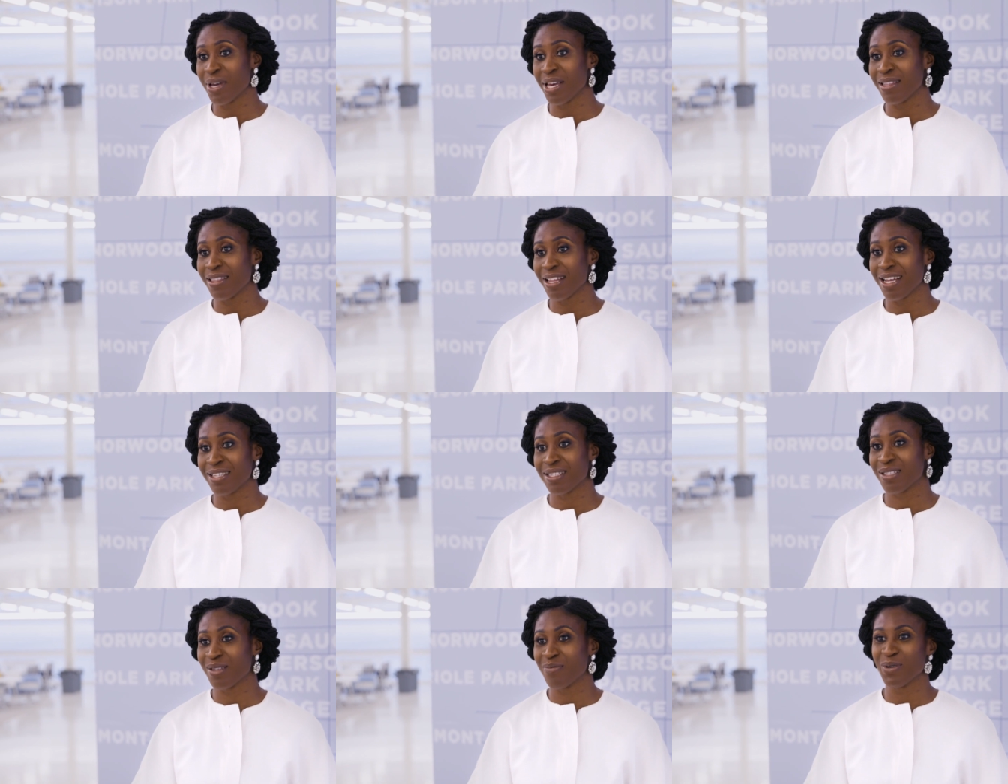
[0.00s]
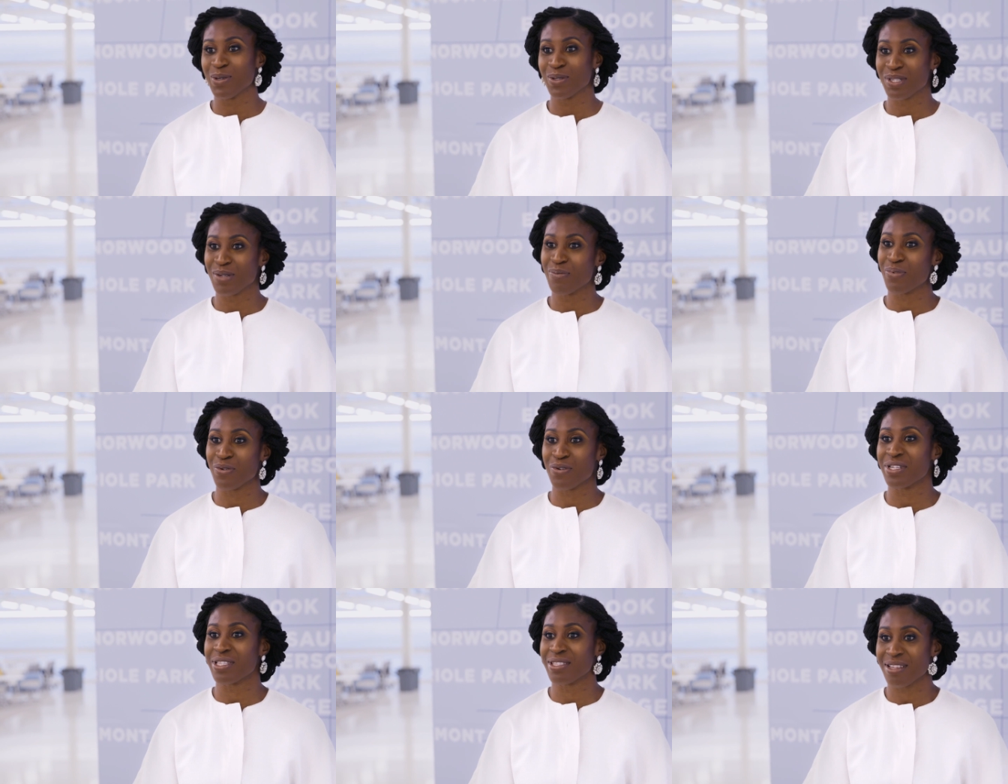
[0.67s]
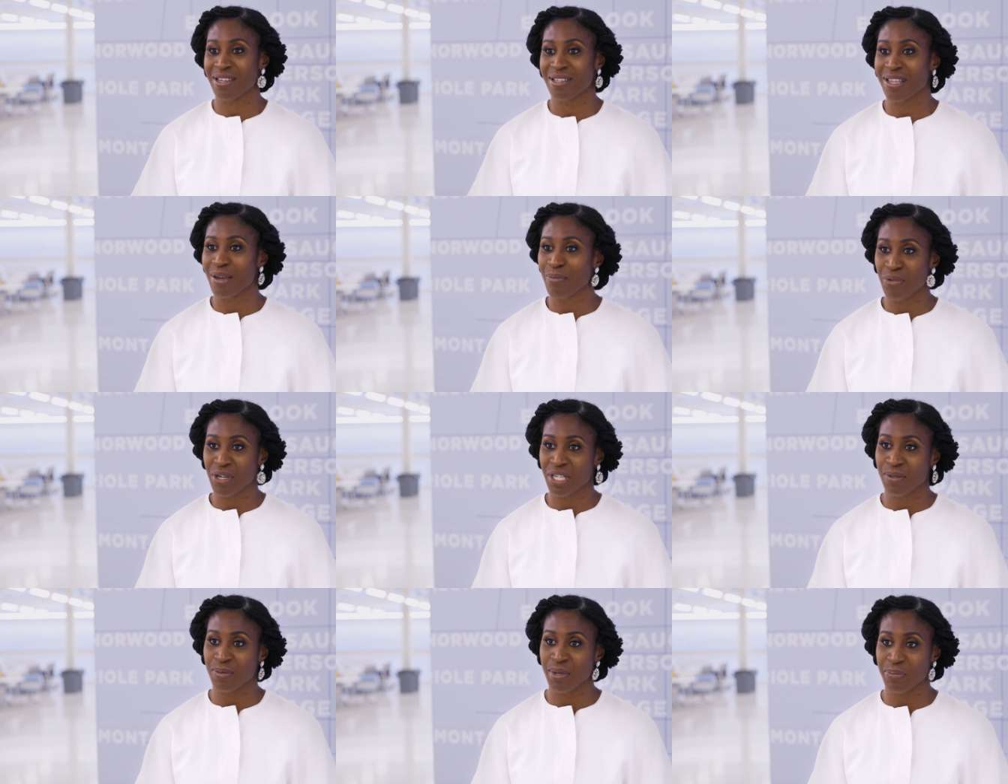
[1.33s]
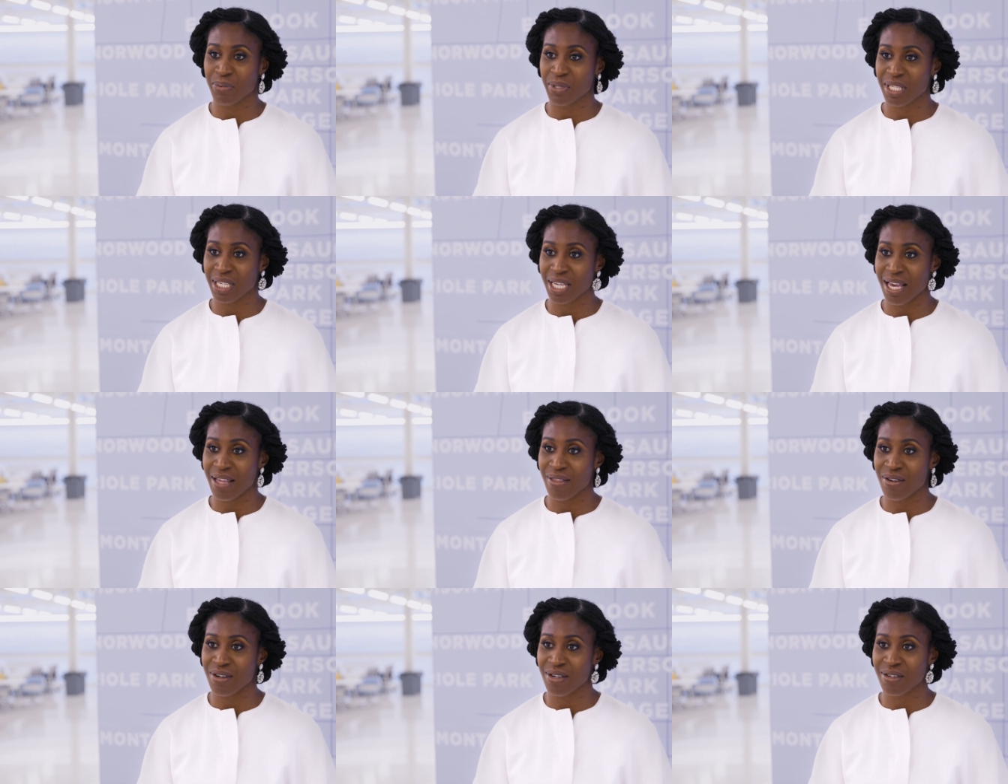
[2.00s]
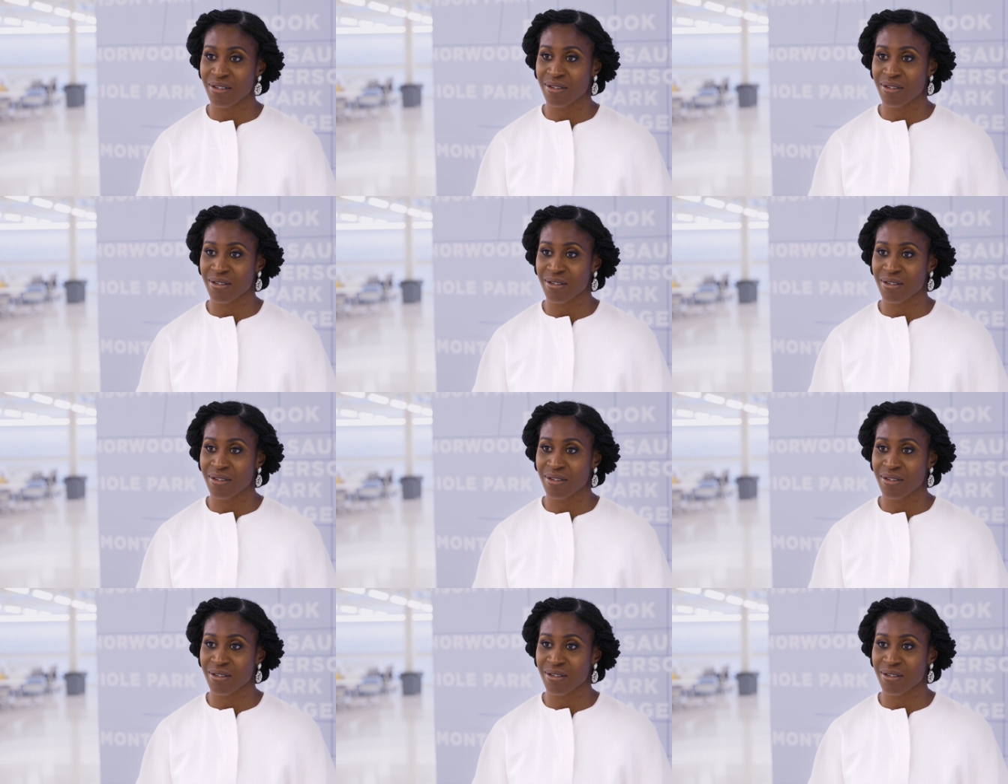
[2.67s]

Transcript: and that's the most important thing that brings people together.